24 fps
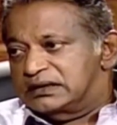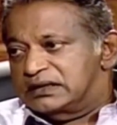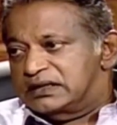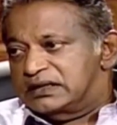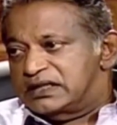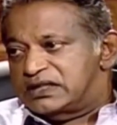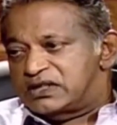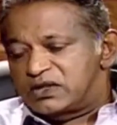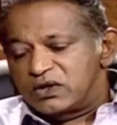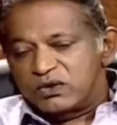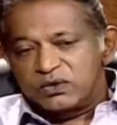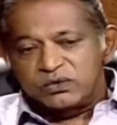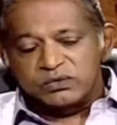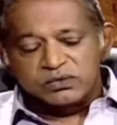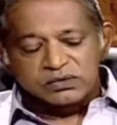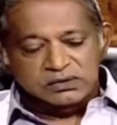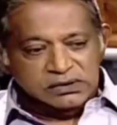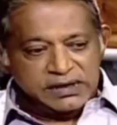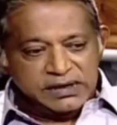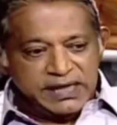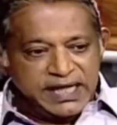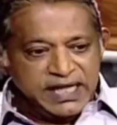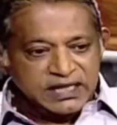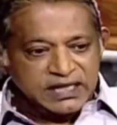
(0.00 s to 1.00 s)
So
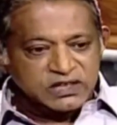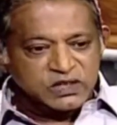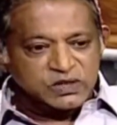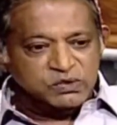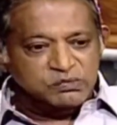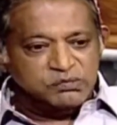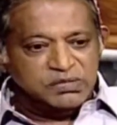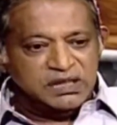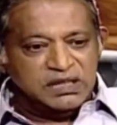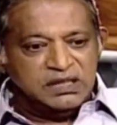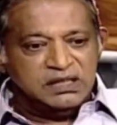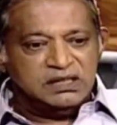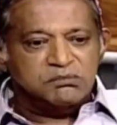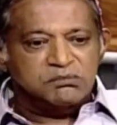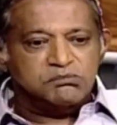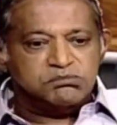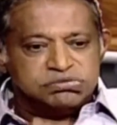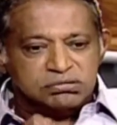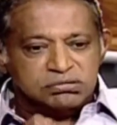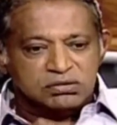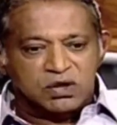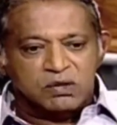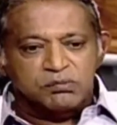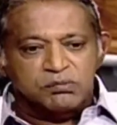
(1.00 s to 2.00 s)
there has to be
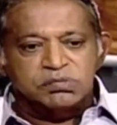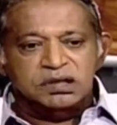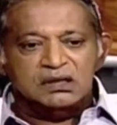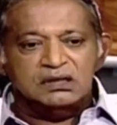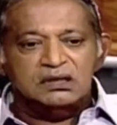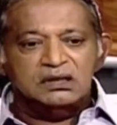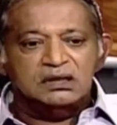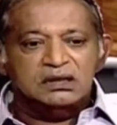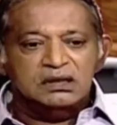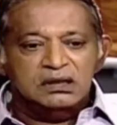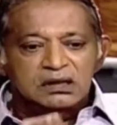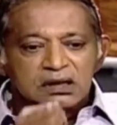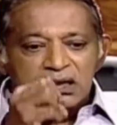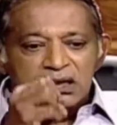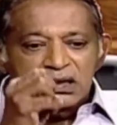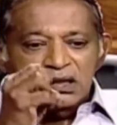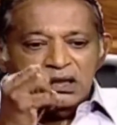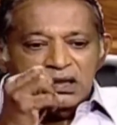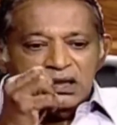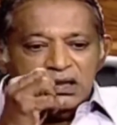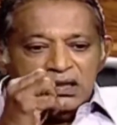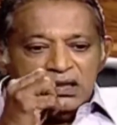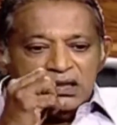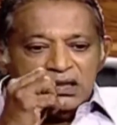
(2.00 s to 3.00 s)
proper,
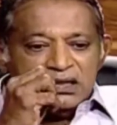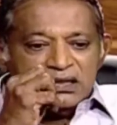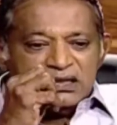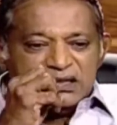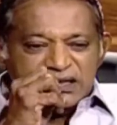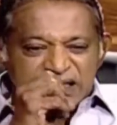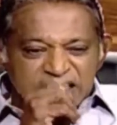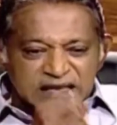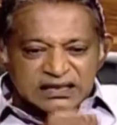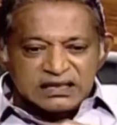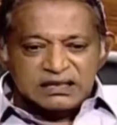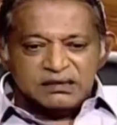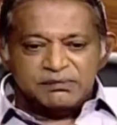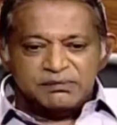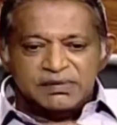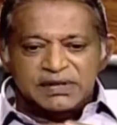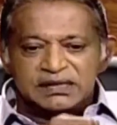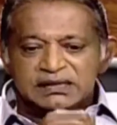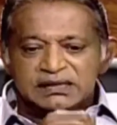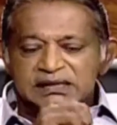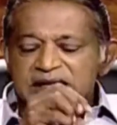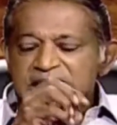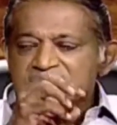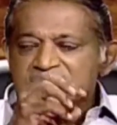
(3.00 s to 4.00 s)

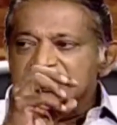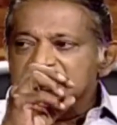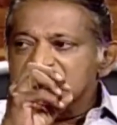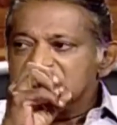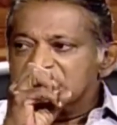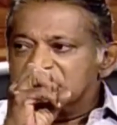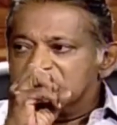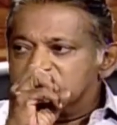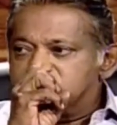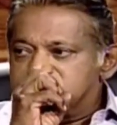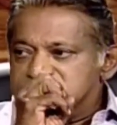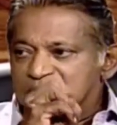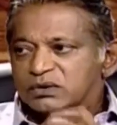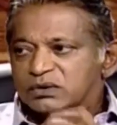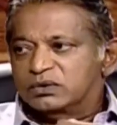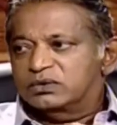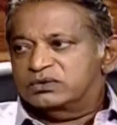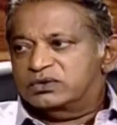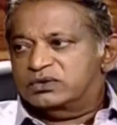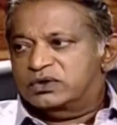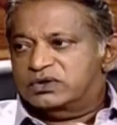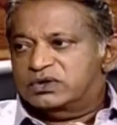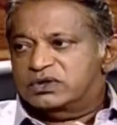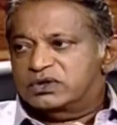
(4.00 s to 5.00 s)
systematic
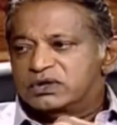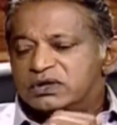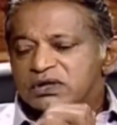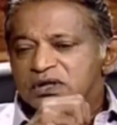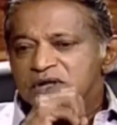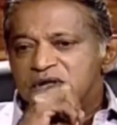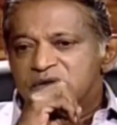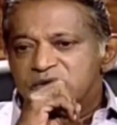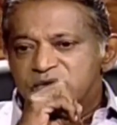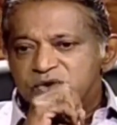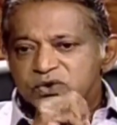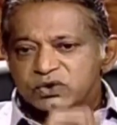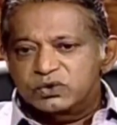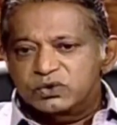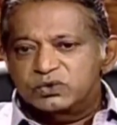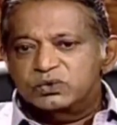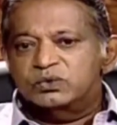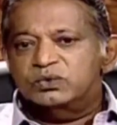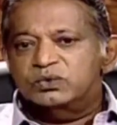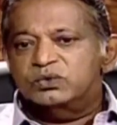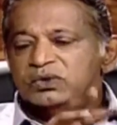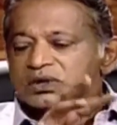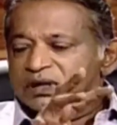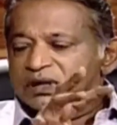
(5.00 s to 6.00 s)
approach
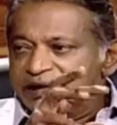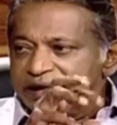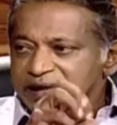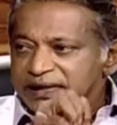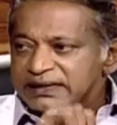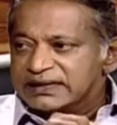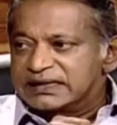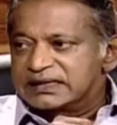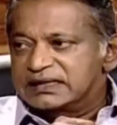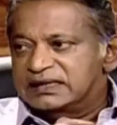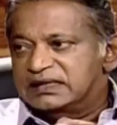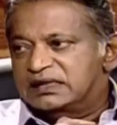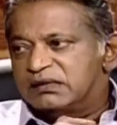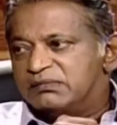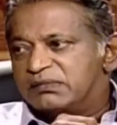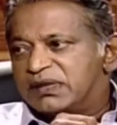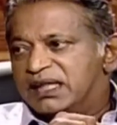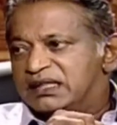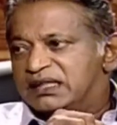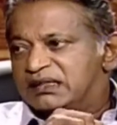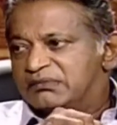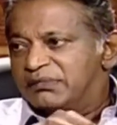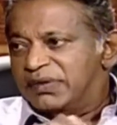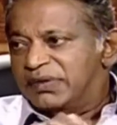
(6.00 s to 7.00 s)
to getting the
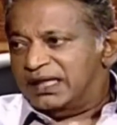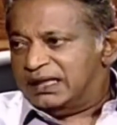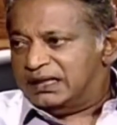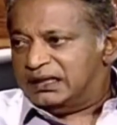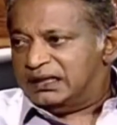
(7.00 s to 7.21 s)
money back